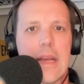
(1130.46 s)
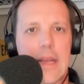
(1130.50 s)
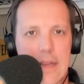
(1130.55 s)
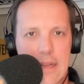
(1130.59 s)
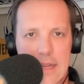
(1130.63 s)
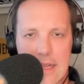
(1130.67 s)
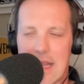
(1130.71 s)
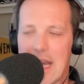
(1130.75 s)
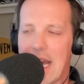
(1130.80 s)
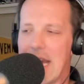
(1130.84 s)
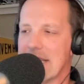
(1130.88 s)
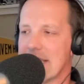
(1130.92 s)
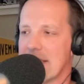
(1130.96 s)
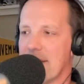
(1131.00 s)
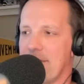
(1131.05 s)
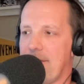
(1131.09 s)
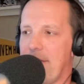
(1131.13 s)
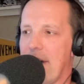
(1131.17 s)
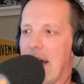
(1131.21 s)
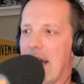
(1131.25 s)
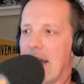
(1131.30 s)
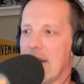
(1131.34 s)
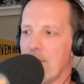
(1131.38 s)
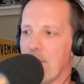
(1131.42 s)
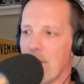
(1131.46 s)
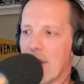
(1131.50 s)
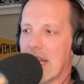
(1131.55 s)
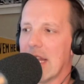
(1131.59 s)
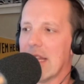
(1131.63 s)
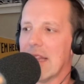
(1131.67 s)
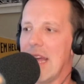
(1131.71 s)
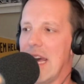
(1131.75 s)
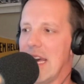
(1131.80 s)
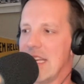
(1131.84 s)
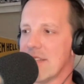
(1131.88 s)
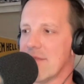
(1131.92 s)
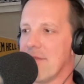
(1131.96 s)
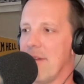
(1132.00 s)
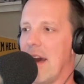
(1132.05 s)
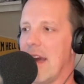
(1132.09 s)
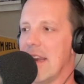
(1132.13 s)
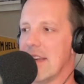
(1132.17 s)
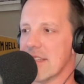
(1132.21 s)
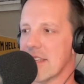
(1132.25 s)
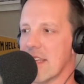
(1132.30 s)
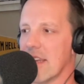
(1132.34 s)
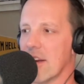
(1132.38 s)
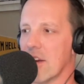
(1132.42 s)

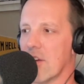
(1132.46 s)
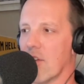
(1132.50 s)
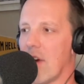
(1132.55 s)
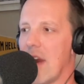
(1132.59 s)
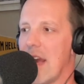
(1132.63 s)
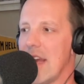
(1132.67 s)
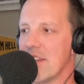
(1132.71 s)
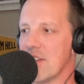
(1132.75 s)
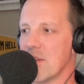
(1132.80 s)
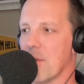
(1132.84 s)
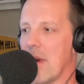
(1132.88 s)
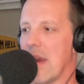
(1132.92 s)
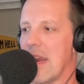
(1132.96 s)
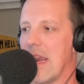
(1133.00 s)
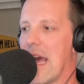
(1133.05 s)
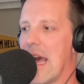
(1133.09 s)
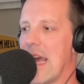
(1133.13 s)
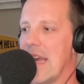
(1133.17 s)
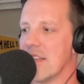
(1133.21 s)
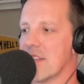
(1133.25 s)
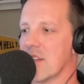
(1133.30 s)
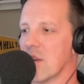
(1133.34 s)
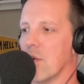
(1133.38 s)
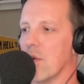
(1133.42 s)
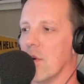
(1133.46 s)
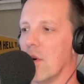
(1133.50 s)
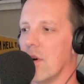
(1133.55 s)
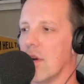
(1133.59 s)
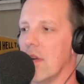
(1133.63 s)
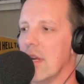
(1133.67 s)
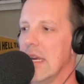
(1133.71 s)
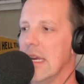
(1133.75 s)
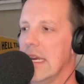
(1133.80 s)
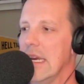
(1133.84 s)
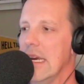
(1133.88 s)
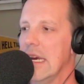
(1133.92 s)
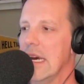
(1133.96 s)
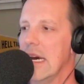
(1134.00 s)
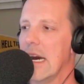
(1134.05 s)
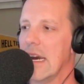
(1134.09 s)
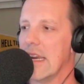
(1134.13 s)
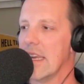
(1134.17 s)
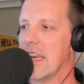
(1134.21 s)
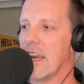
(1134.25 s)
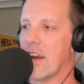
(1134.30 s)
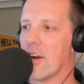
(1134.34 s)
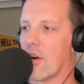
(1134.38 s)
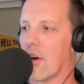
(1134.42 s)
reclassified, is going to graduate high school a
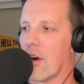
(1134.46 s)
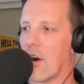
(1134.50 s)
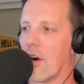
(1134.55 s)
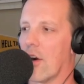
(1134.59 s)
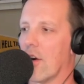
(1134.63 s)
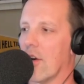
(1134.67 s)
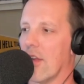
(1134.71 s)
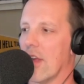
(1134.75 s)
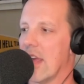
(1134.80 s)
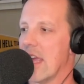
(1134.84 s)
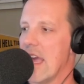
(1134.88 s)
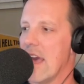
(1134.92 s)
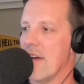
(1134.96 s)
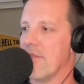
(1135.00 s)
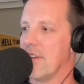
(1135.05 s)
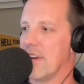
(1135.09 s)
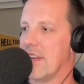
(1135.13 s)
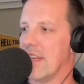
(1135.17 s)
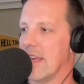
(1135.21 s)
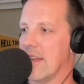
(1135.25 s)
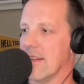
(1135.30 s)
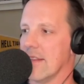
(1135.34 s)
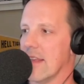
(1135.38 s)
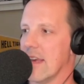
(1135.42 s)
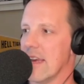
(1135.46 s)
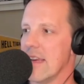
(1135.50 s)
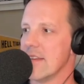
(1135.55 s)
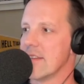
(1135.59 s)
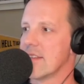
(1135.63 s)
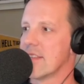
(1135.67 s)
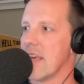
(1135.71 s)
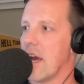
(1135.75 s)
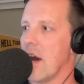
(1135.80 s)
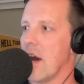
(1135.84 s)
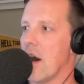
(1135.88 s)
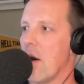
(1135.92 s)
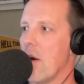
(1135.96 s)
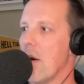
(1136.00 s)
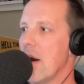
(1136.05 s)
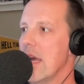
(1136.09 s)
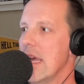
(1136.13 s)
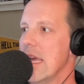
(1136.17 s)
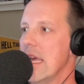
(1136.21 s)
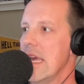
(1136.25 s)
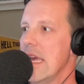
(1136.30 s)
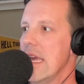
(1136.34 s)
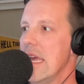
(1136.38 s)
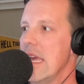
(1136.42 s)
year early, evidently. So
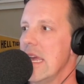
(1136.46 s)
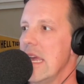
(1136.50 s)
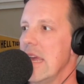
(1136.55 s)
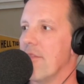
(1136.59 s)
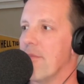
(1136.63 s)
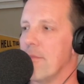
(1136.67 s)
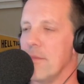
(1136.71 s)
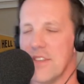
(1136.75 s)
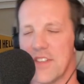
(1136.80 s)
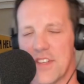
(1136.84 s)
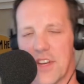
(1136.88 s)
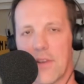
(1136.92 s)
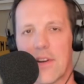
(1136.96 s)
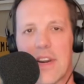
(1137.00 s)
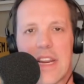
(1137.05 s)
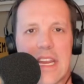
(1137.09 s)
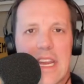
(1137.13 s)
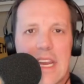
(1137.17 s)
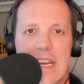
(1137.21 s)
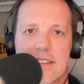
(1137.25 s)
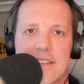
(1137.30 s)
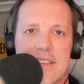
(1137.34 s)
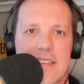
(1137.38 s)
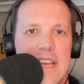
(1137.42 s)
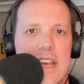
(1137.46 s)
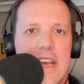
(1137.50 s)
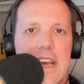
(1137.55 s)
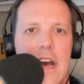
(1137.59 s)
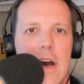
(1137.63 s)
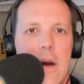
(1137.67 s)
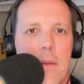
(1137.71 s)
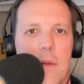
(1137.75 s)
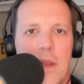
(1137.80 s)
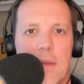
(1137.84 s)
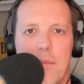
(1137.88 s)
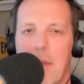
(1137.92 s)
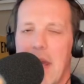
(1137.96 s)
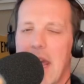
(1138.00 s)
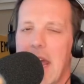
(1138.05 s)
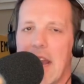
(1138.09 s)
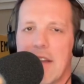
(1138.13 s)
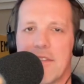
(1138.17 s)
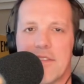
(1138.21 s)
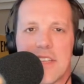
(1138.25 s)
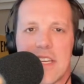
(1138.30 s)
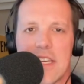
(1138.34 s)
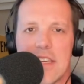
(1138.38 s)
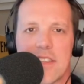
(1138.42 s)
if Missouri gets him, and man,
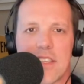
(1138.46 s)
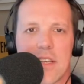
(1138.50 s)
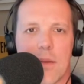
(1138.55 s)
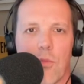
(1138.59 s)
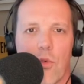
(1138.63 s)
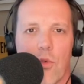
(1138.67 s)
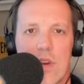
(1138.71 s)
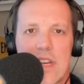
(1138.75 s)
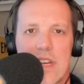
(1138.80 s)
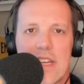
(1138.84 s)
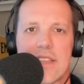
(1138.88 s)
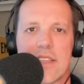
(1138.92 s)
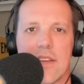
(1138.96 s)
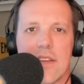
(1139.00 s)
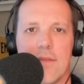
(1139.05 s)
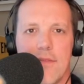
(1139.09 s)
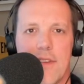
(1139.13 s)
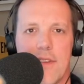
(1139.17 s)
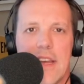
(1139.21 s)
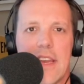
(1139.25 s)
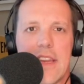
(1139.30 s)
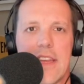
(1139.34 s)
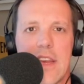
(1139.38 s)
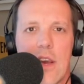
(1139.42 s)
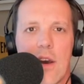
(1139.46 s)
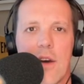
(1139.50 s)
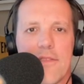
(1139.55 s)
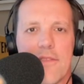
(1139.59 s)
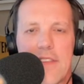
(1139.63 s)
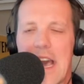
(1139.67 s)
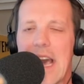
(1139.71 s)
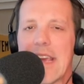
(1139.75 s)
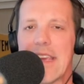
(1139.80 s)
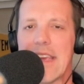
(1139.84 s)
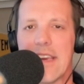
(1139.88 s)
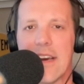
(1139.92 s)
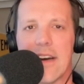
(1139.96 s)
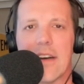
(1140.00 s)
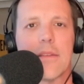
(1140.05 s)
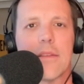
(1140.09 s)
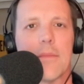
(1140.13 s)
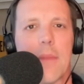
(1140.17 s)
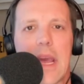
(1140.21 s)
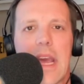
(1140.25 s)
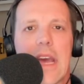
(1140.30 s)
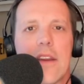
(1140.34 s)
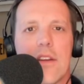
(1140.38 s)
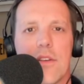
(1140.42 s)
I've seen some recent video of that young
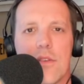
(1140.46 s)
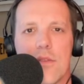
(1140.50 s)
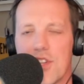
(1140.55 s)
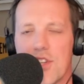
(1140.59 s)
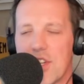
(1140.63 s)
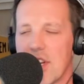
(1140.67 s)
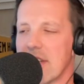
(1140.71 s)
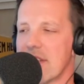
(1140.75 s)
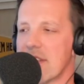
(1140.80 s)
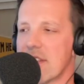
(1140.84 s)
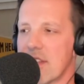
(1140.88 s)
man who just